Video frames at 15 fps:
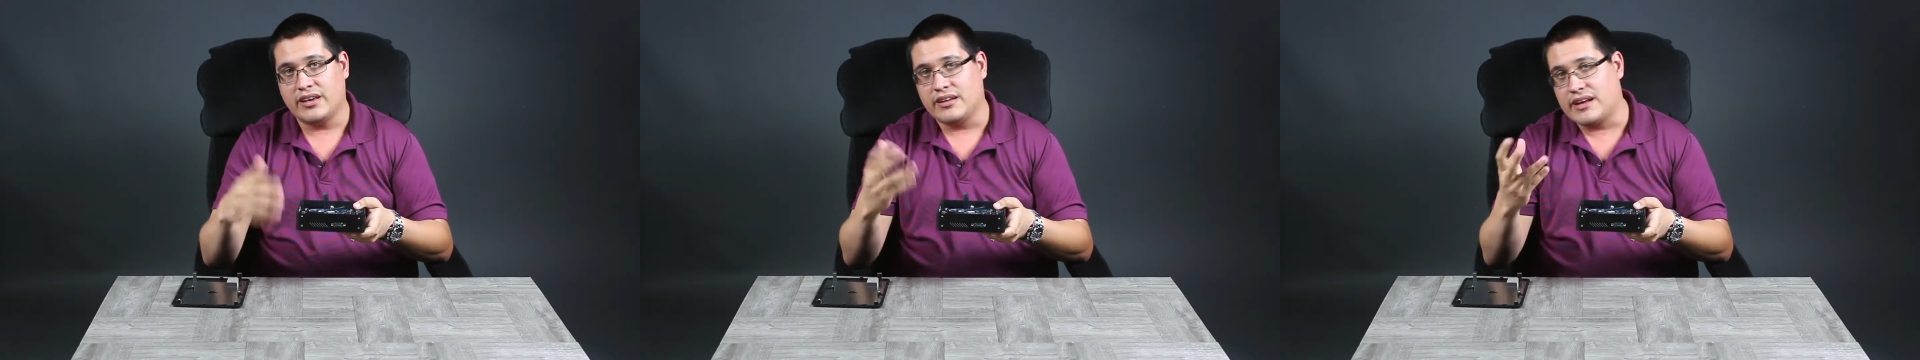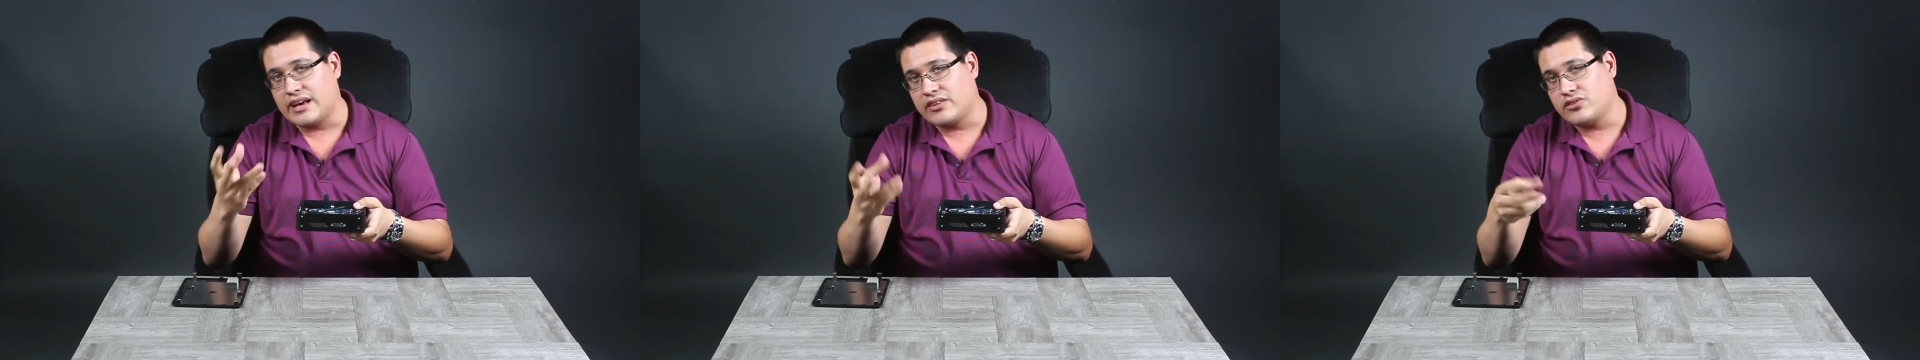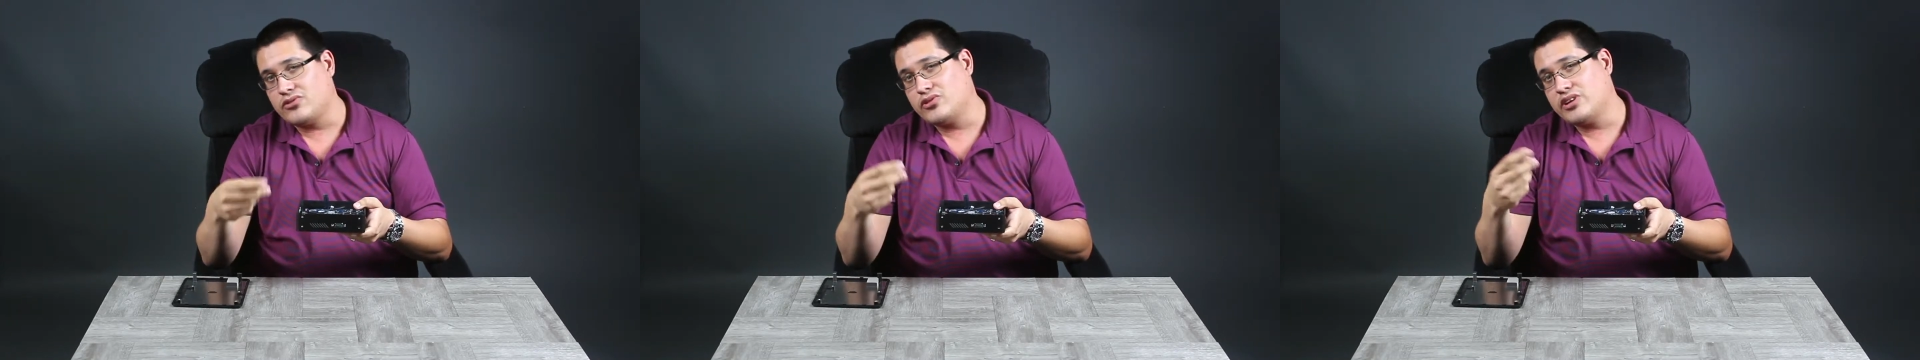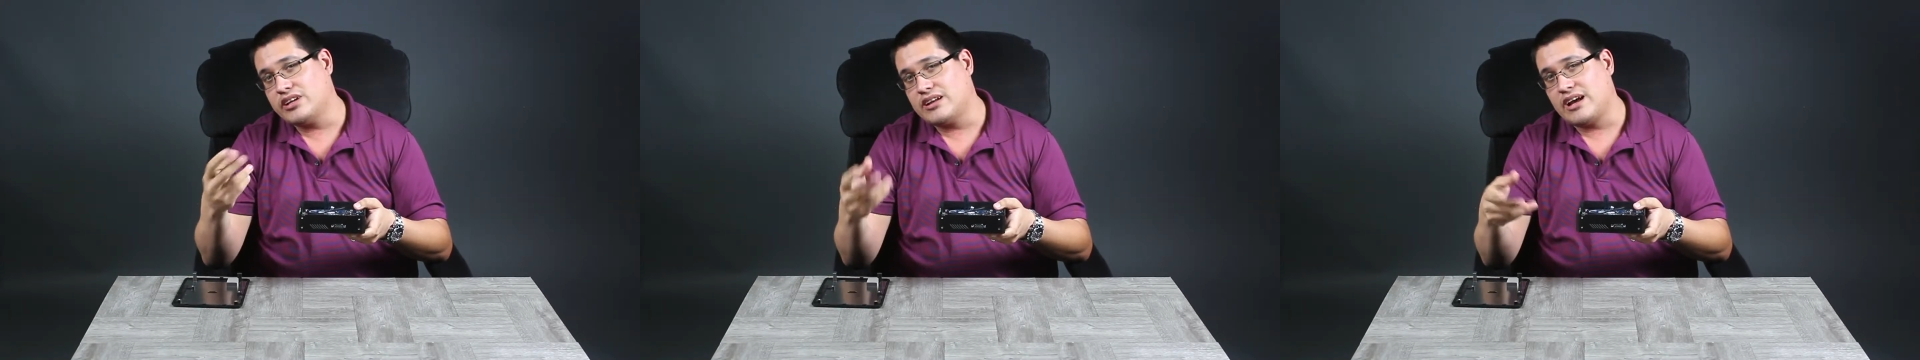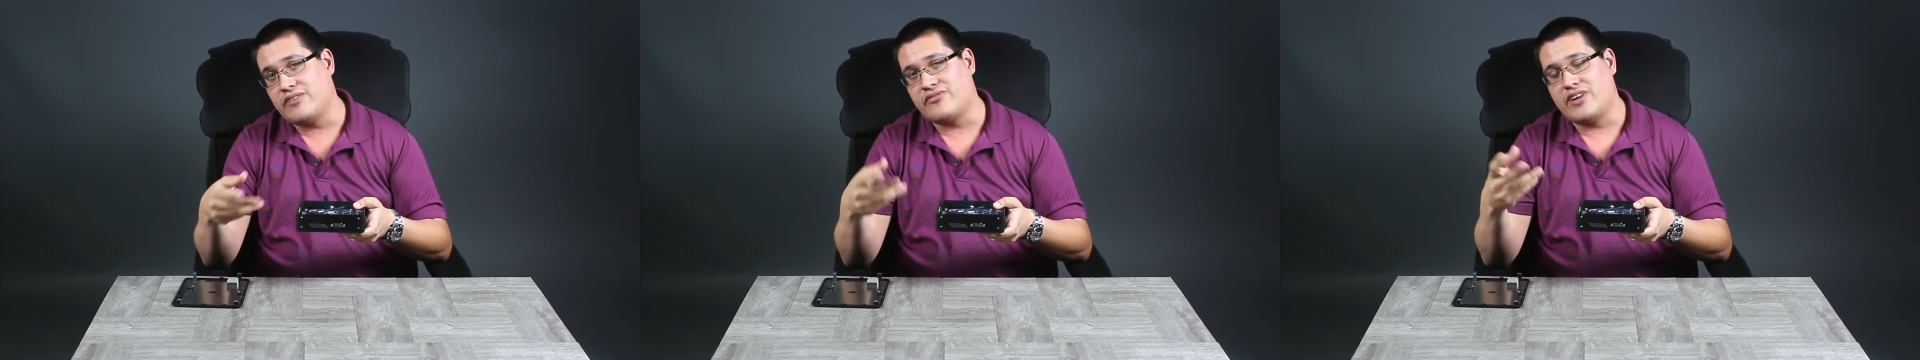an i three, an
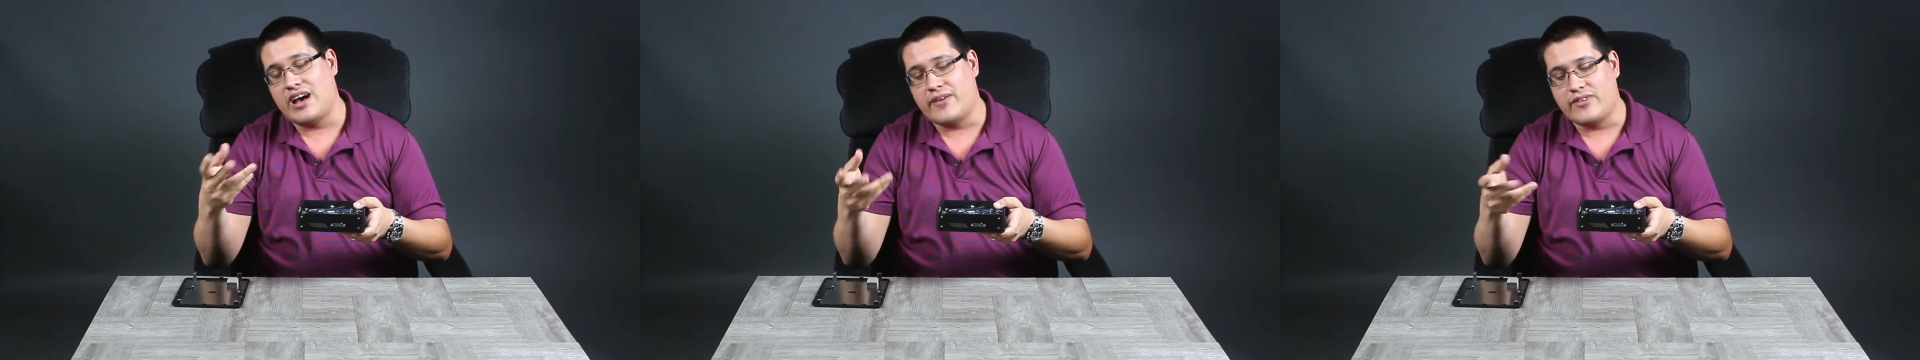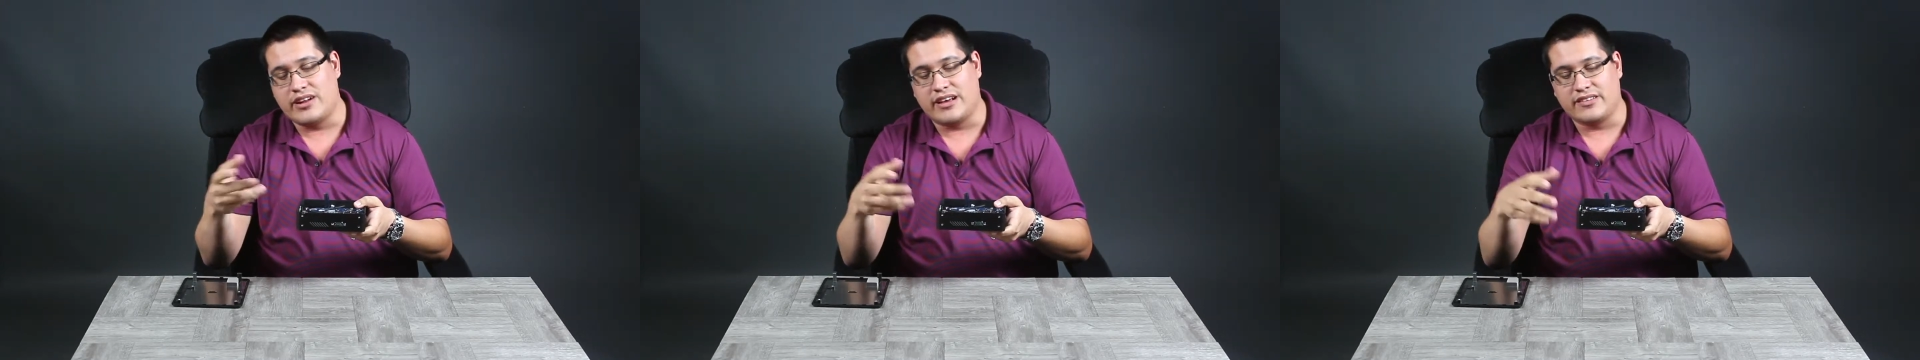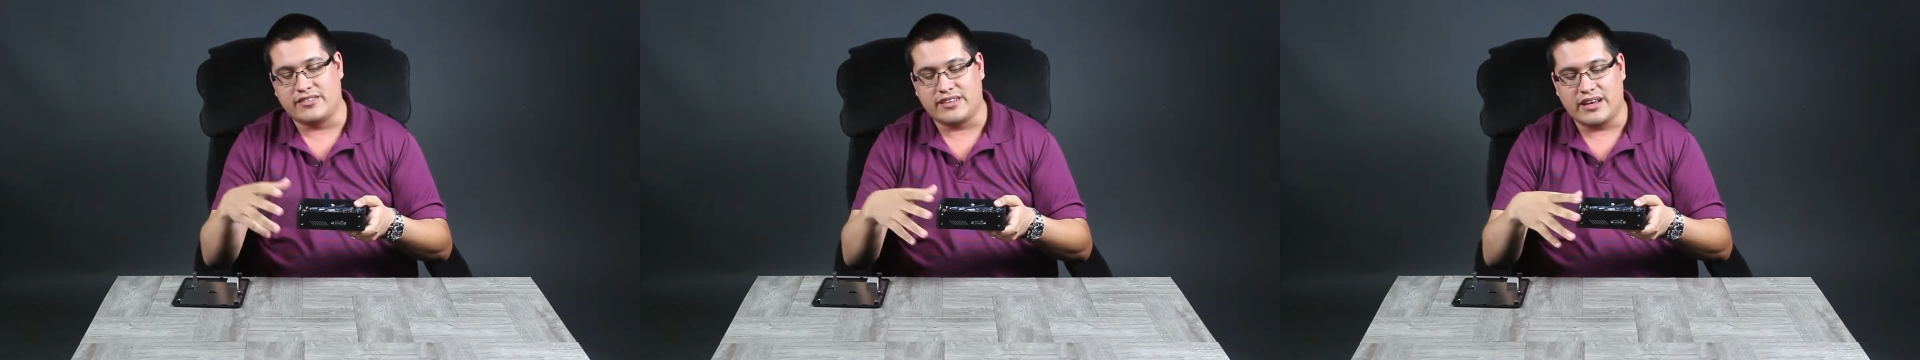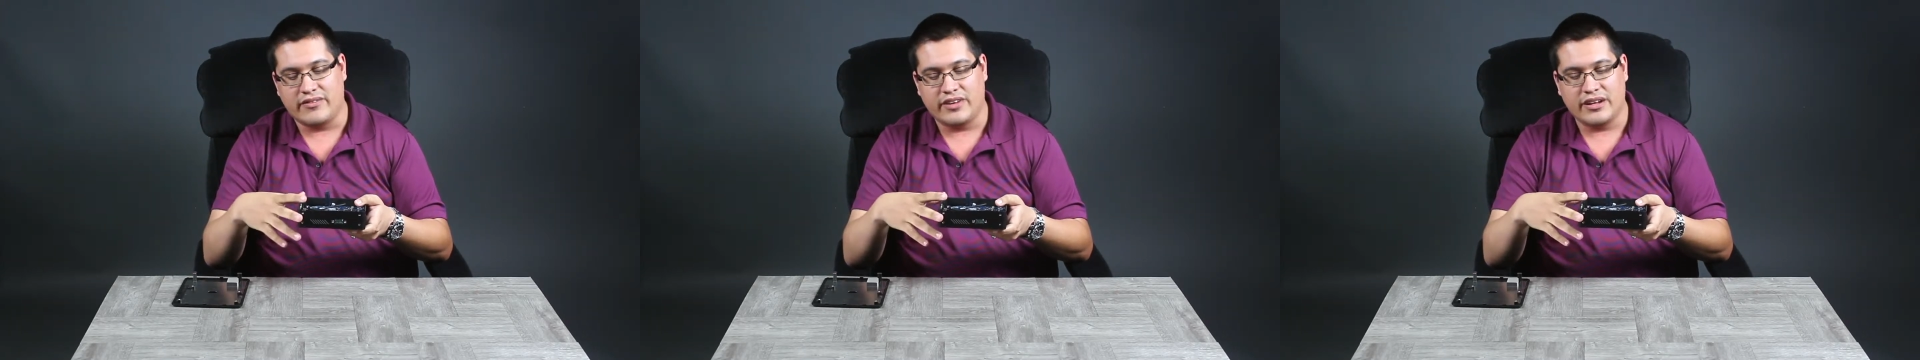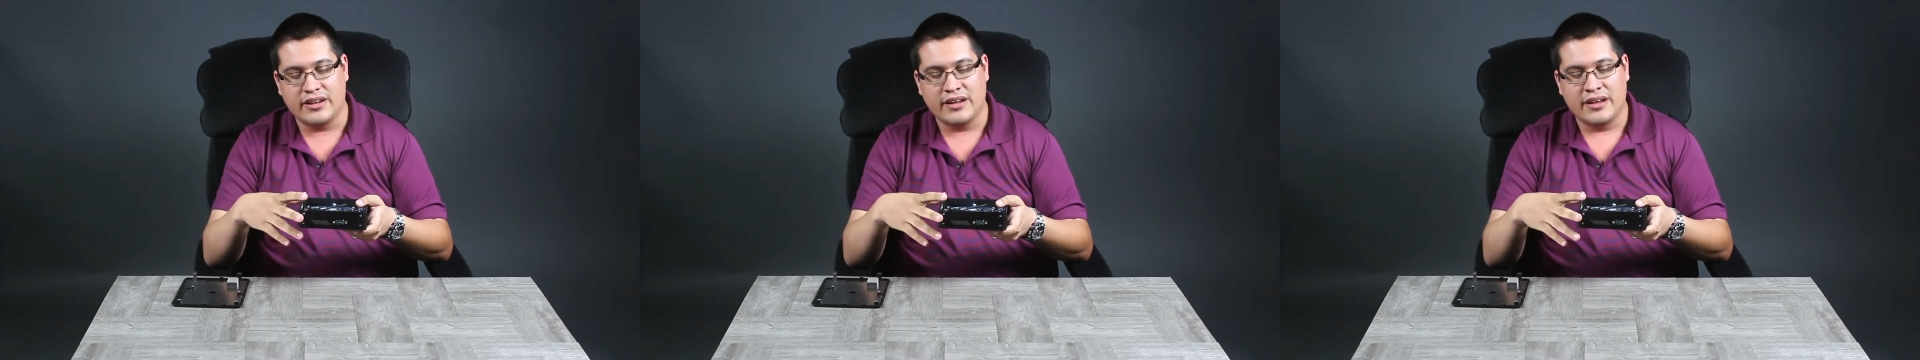i five, and i
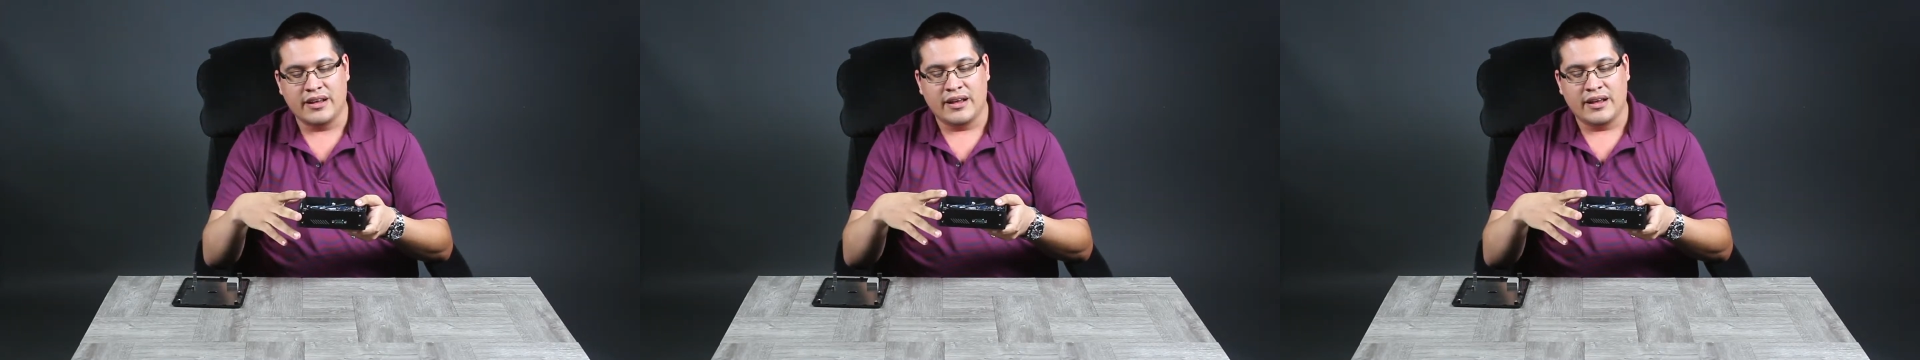seven.